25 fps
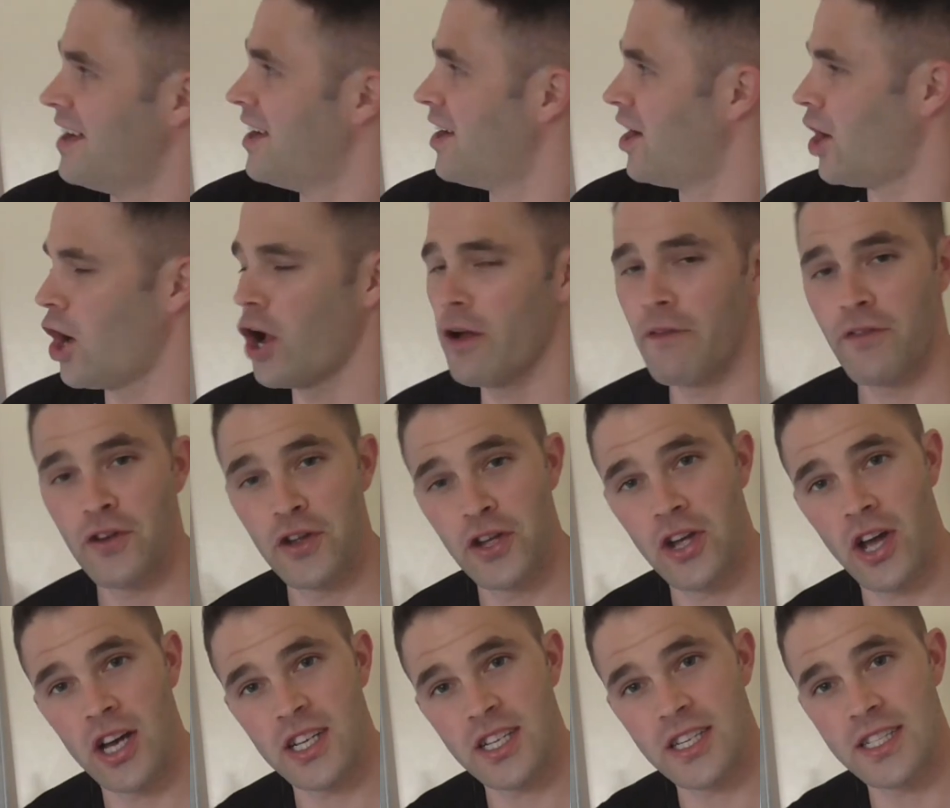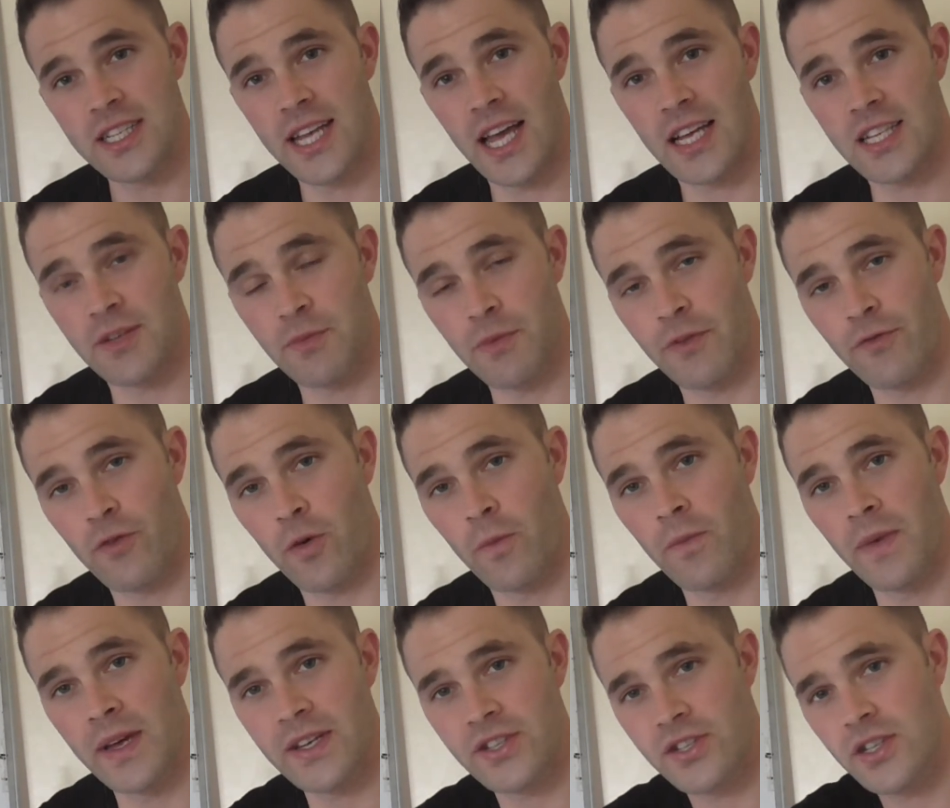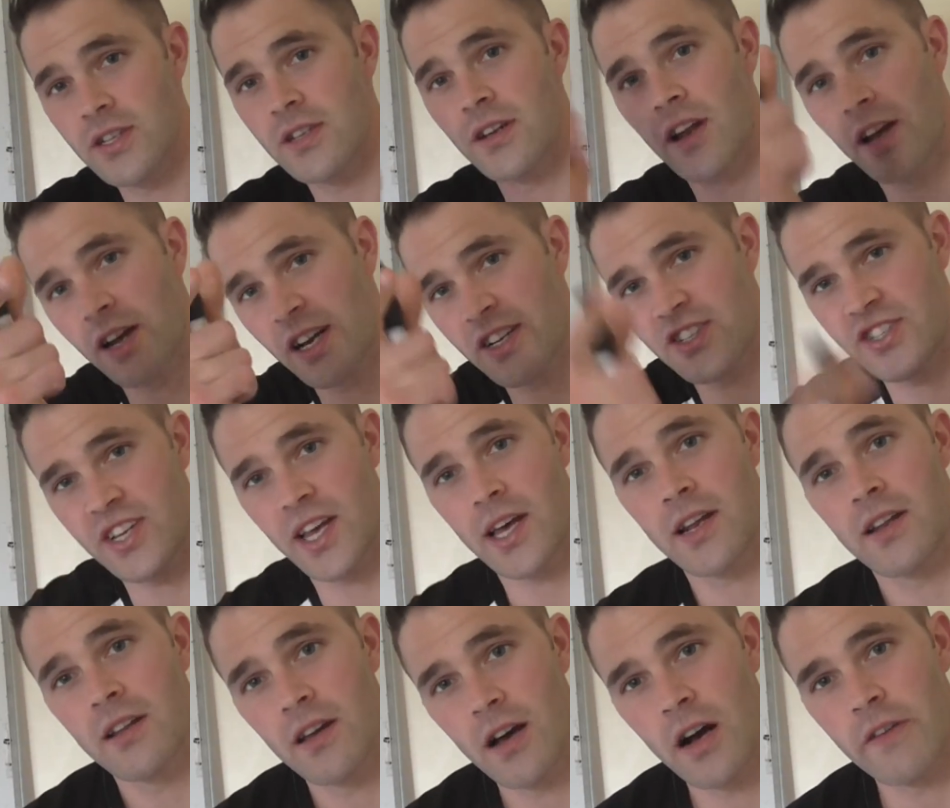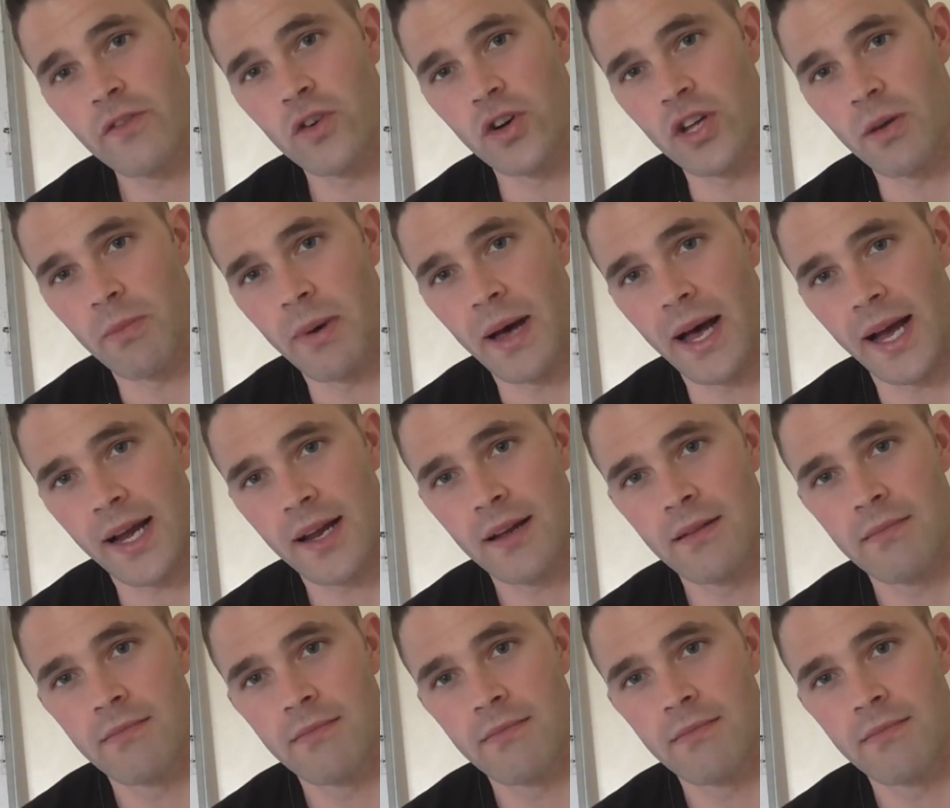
Hopefully you guys can take something from this. Like I said, I've got your back.